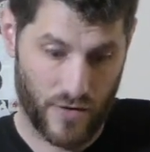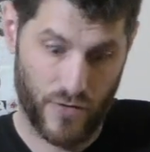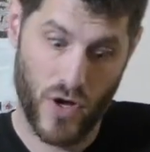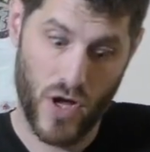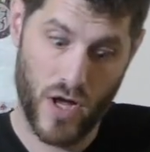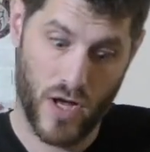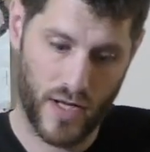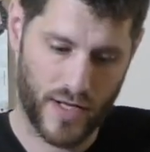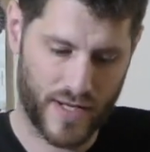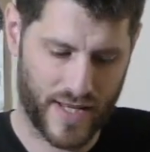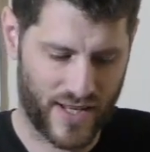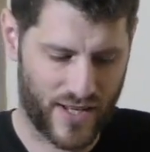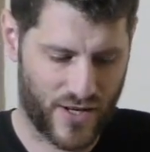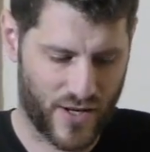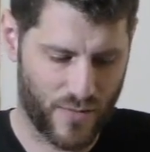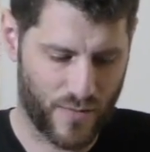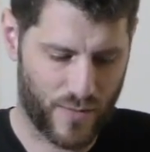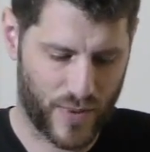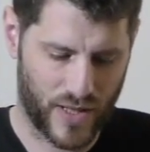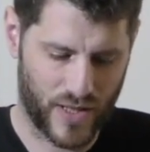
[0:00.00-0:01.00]
I've heard that you
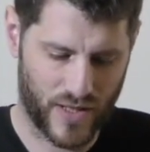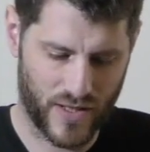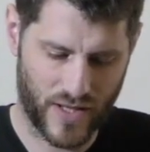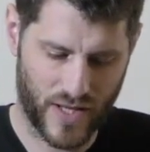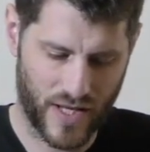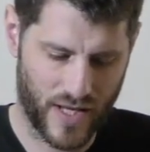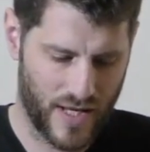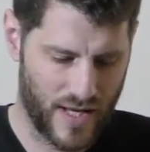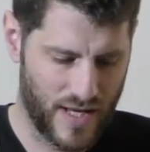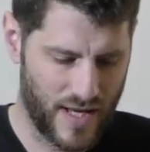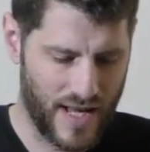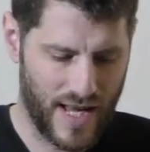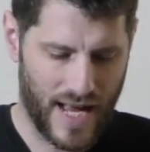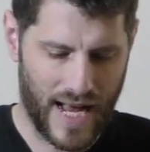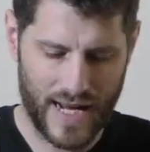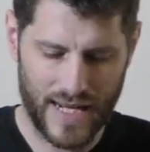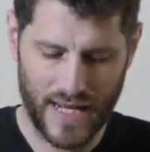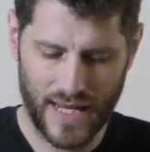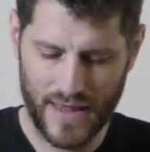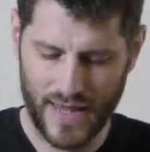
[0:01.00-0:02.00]
can plug
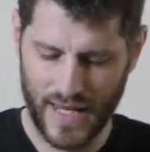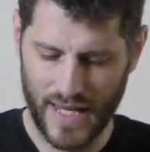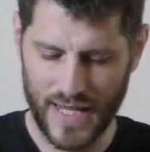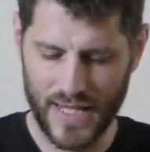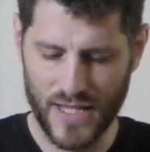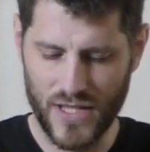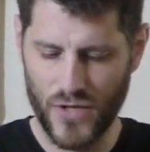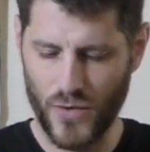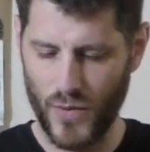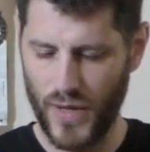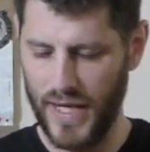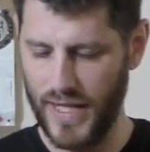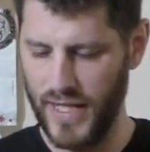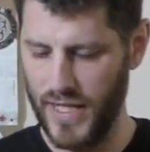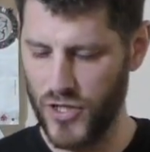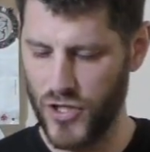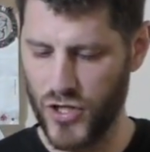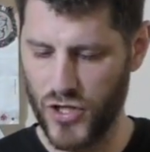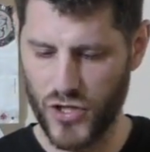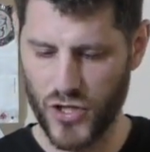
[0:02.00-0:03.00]
anything into it and
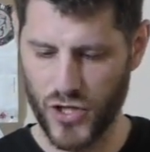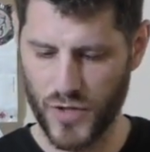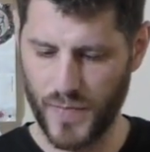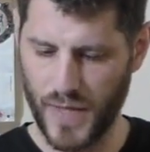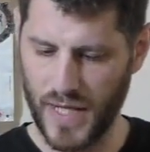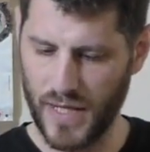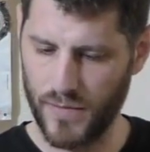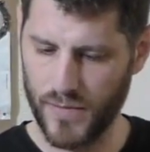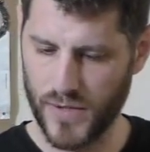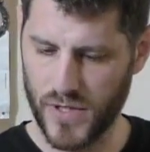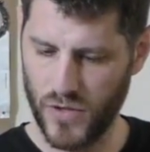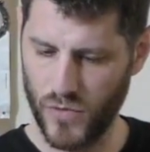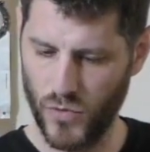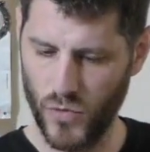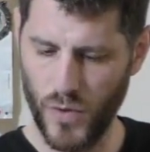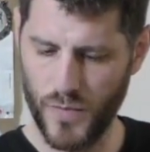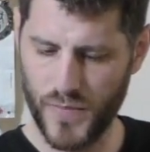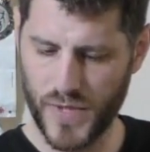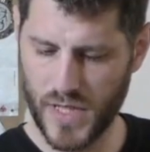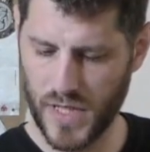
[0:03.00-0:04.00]
it should just be able
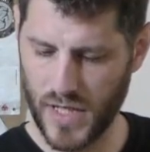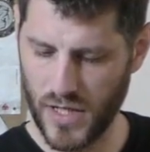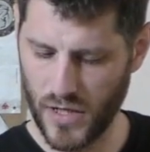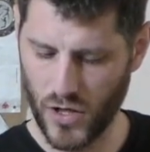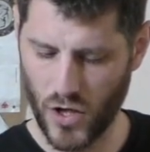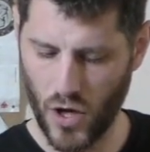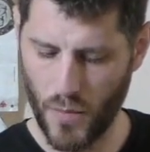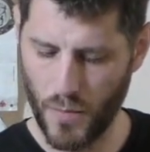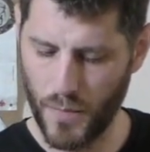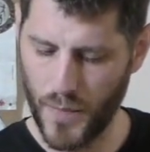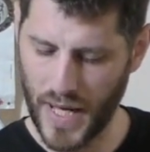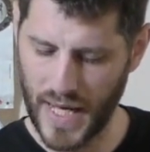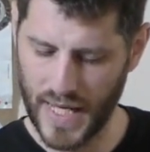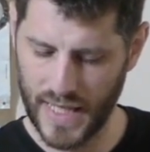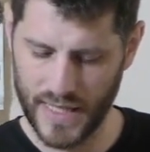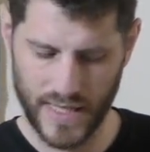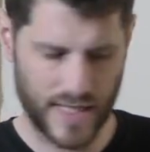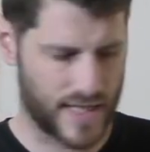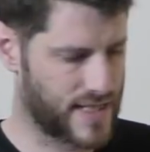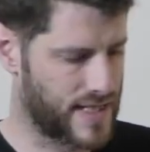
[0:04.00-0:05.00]
to,
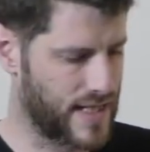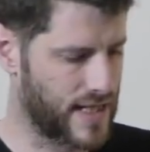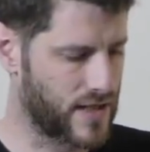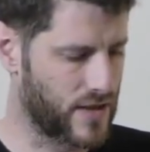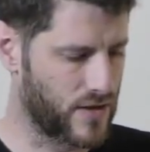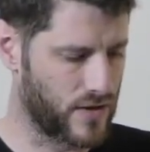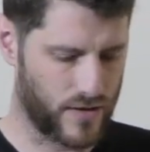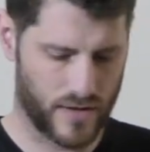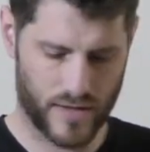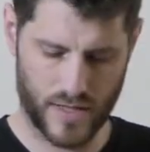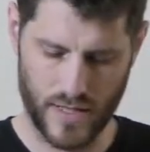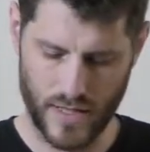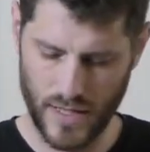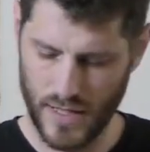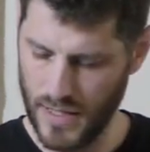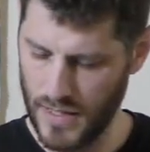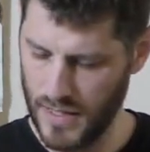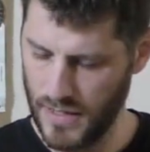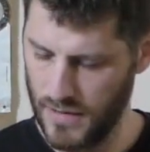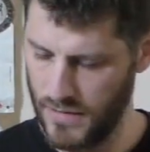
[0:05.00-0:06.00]
combine the signals
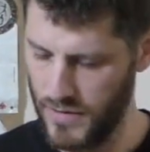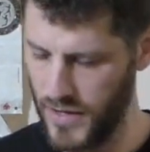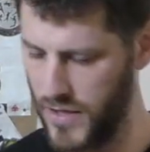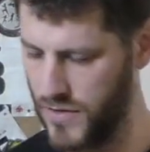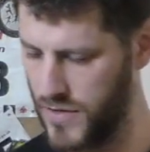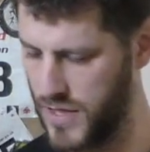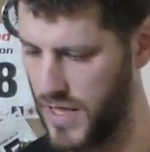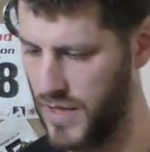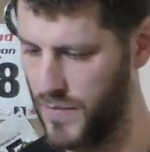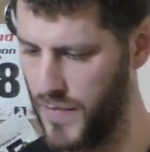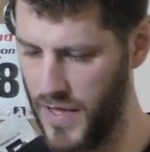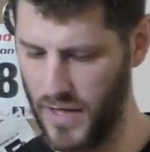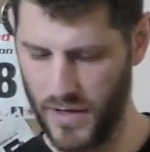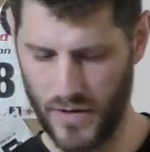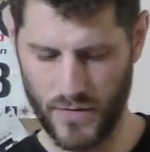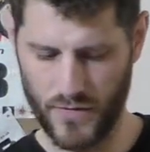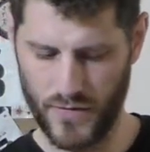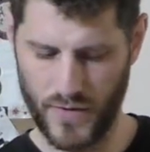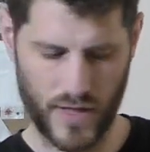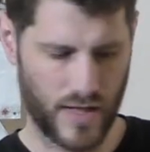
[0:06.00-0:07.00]
using a bit
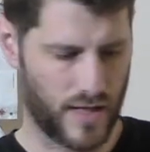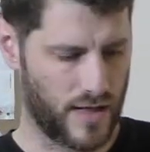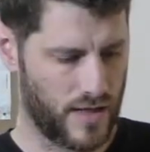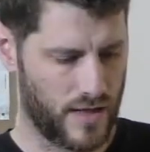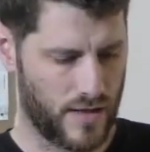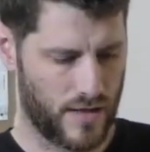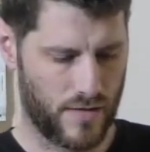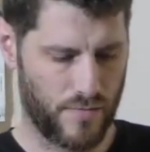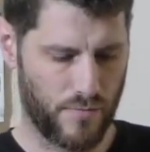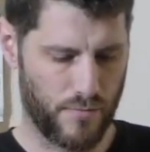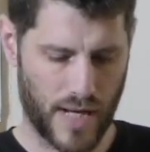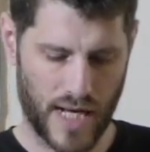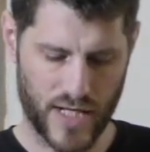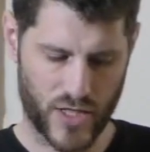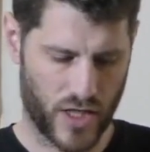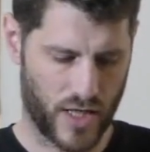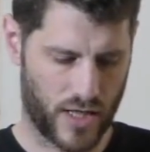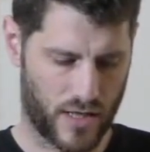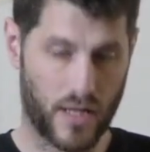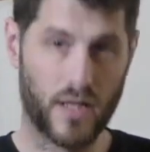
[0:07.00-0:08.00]
of
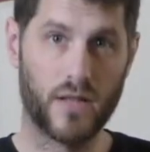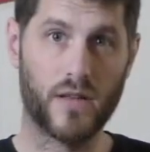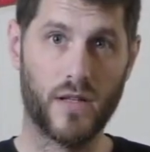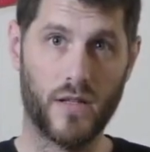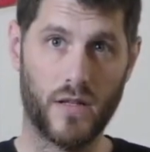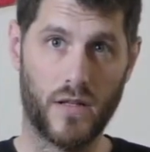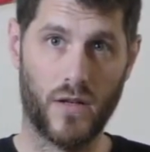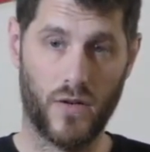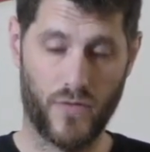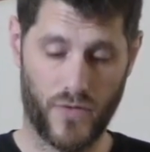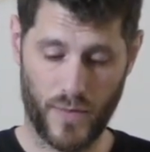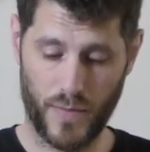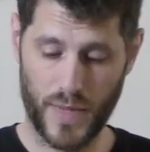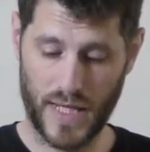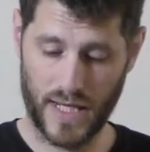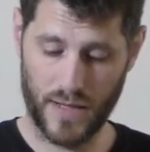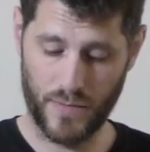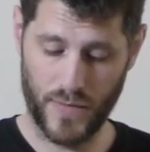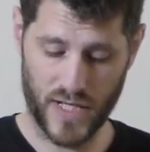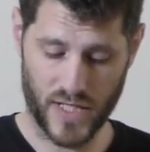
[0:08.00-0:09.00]
magic of the
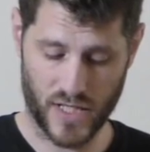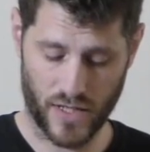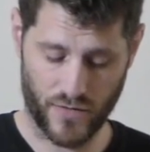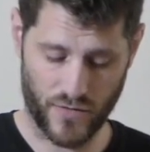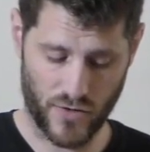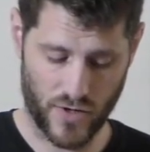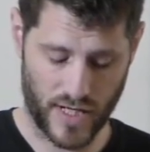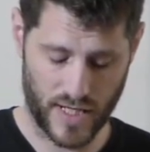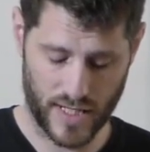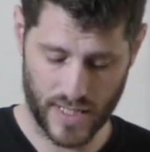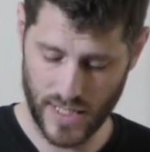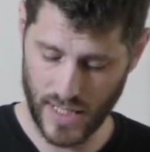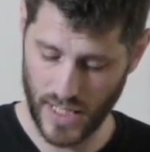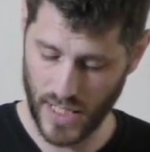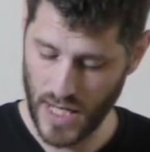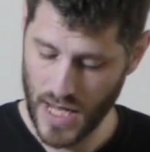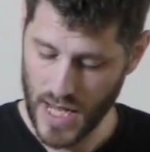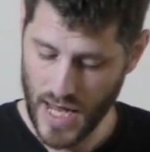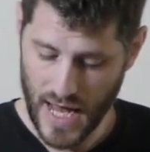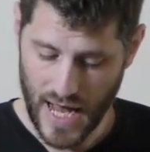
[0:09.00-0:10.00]
Blackmagic
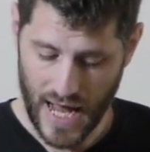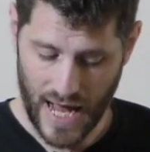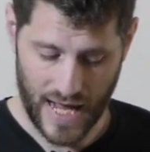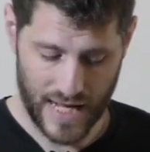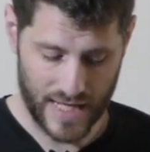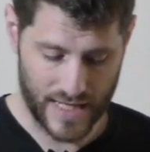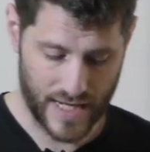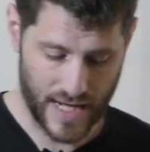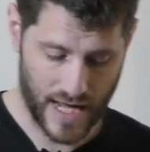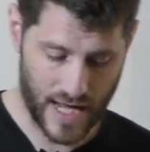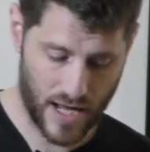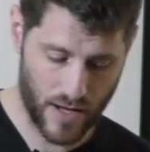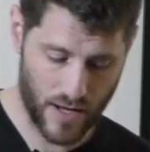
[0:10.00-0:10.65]
variety and